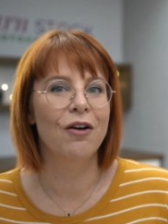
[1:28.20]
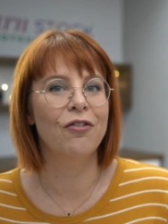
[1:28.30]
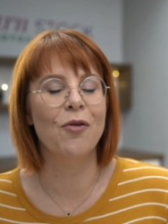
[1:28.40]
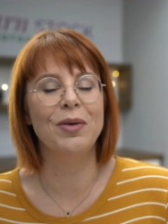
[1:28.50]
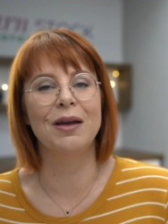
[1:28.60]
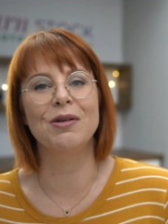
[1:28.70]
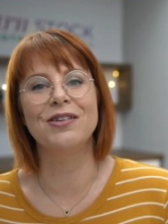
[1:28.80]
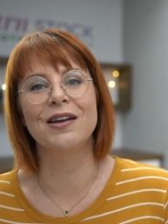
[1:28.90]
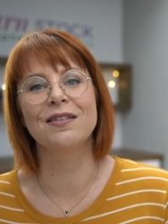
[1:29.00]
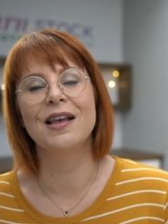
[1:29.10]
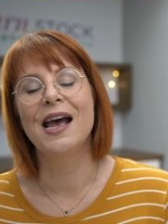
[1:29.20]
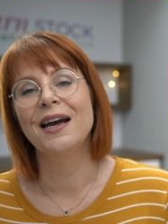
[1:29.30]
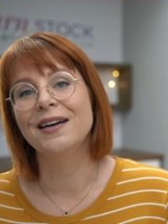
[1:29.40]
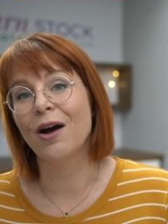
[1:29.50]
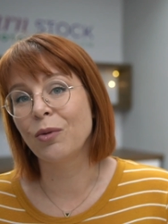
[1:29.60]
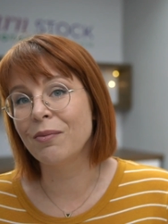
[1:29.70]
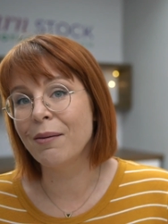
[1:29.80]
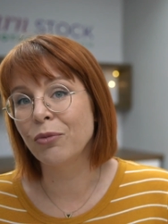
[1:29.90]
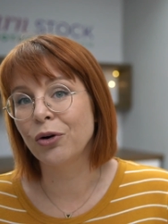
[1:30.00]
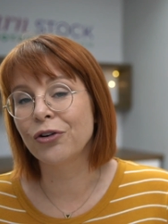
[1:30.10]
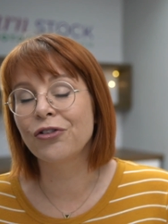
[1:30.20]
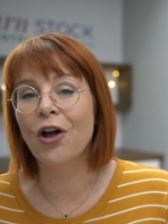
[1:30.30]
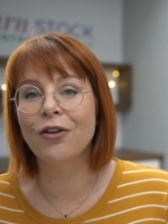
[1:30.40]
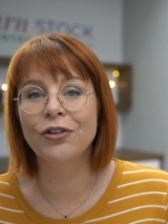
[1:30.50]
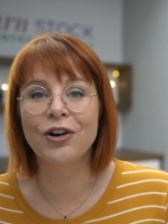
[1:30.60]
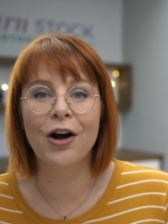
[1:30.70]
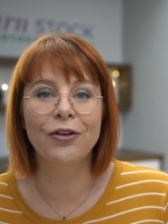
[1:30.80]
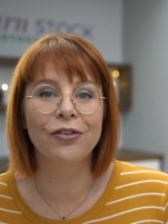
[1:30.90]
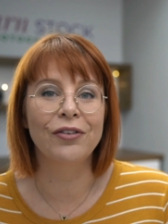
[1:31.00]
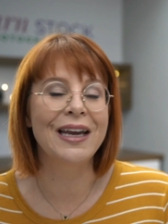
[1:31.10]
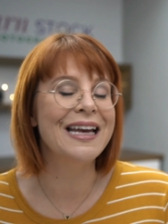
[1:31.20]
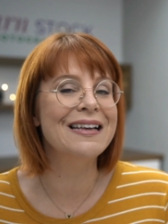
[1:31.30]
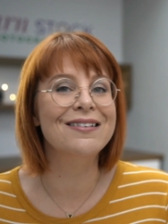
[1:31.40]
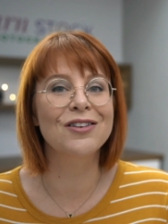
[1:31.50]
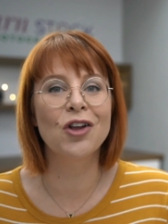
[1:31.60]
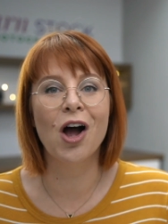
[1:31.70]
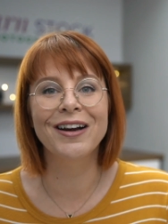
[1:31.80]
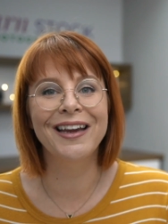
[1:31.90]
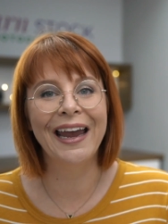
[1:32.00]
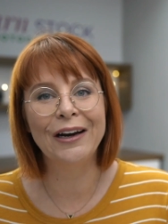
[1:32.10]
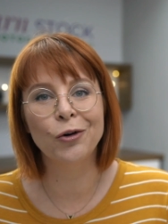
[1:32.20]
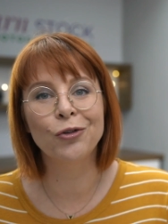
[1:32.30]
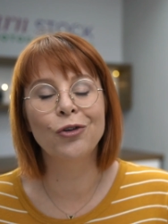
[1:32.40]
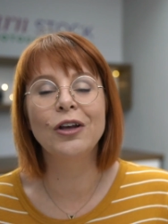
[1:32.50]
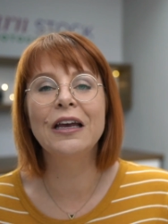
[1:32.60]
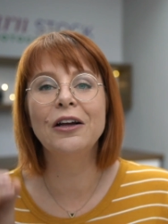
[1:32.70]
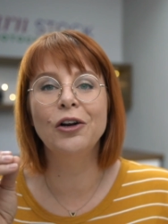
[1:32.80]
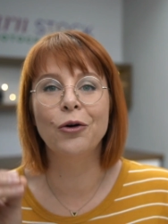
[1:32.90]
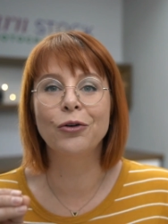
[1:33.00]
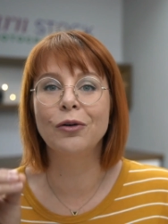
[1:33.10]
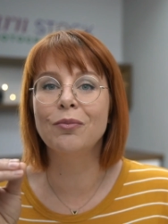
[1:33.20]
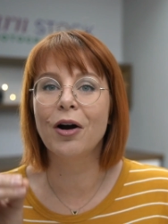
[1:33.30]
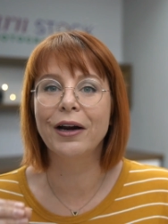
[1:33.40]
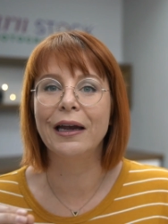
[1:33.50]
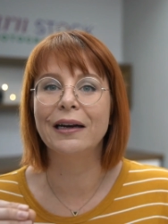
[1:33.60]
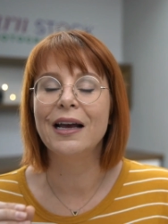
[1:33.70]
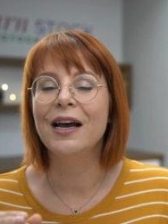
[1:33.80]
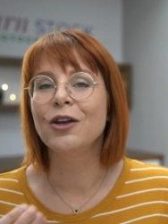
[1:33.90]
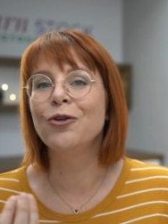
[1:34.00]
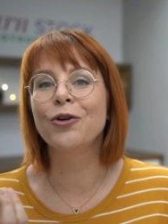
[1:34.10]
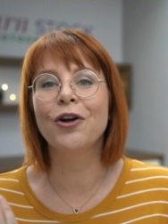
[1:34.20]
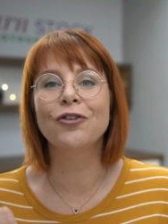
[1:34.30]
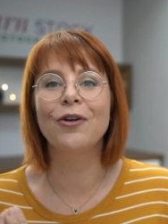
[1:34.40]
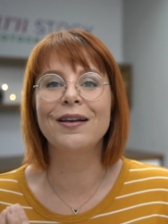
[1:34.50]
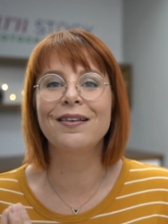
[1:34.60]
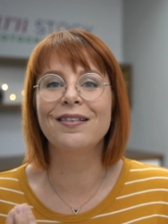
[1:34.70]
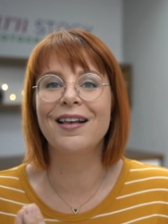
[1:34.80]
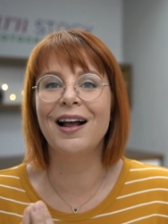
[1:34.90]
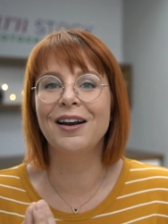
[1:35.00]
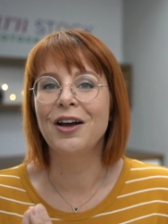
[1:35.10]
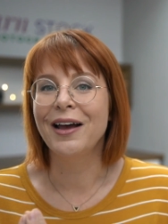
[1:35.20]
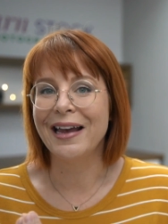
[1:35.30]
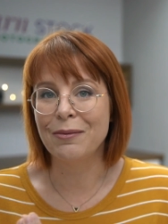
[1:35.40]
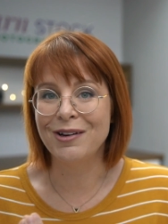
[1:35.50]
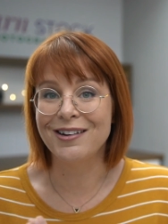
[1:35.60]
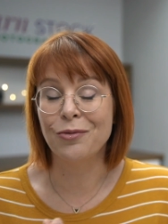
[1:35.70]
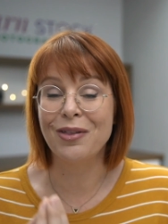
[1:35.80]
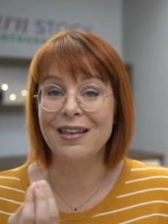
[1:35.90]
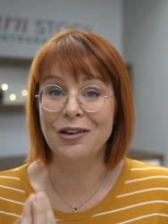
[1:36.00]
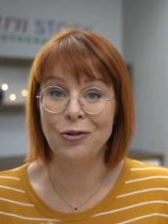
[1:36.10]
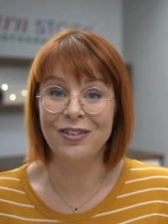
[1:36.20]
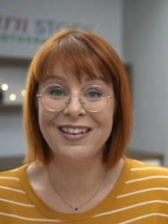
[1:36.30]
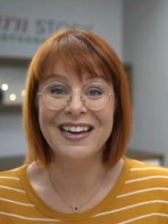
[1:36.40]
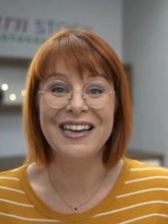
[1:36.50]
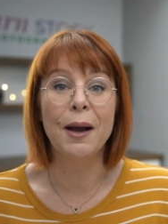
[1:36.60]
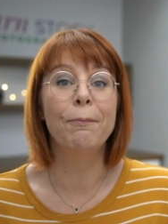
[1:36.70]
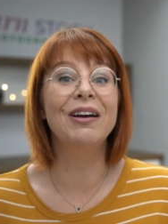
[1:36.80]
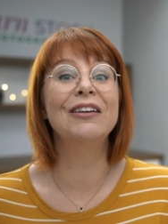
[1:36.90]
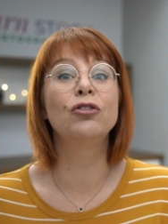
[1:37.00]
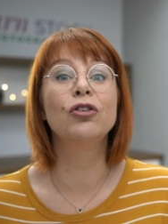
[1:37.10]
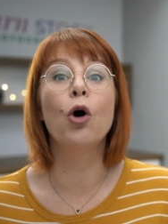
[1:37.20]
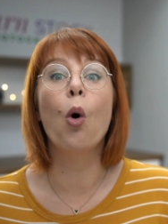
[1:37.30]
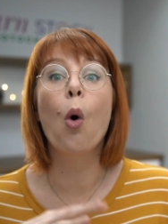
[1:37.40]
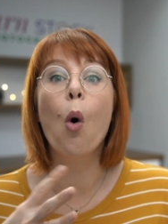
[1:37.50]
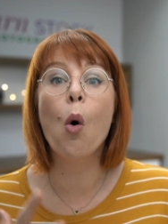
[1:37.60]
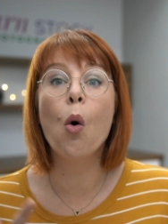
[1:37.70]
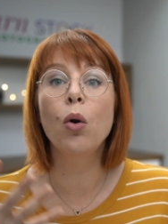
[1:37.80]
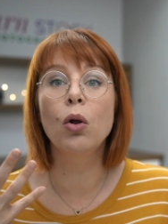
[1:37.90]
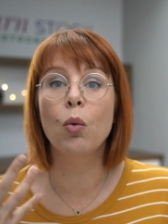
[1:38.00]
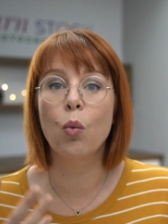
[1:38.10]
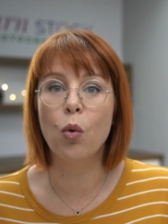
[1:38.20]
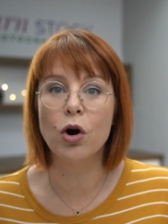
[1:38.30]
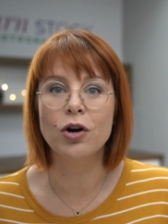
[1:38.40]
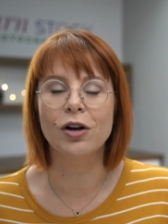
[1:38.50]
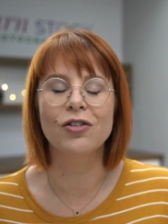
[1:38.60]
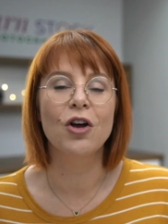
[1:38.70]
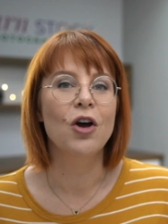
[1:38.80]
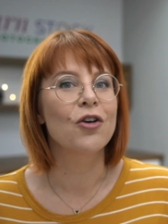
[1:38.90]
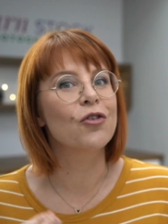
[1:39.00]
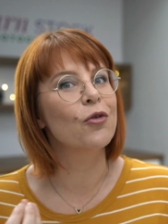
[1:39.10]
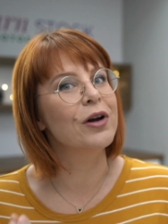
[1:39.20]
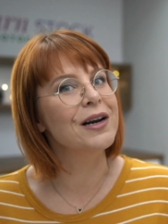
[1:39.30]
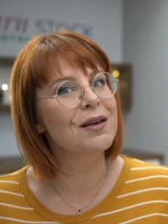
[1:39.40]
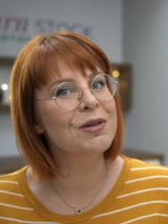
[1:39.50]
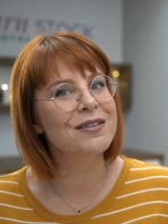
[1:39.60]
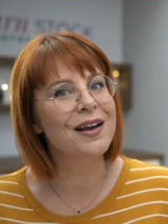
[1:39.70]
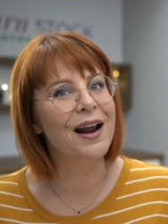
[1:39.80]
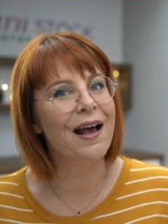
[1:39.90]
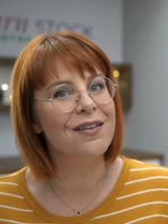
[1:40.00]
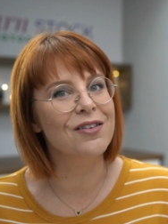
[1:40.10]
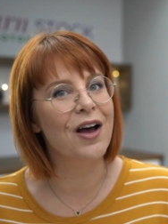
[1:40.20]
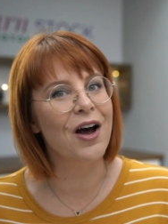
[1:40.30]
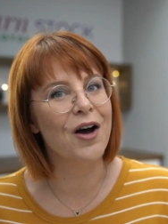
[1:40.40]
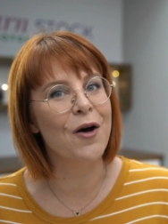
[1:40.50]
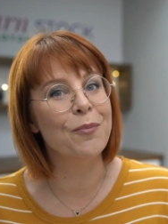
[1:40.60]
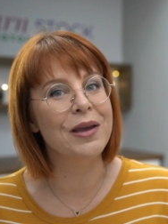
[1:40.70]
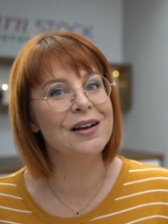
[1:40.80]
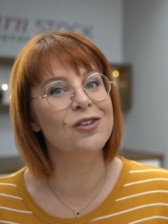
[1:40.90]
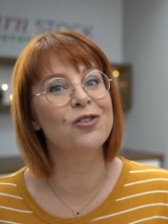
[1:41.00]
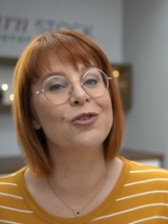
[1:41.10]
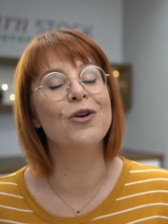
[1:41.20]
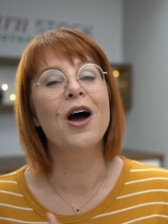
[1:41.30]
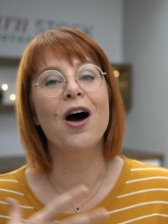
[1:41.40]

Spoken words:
from images. Now remember, stock photography is not catered to your local market. You are not trying to sell images within your city, but into the whole world. So an image that has appeal to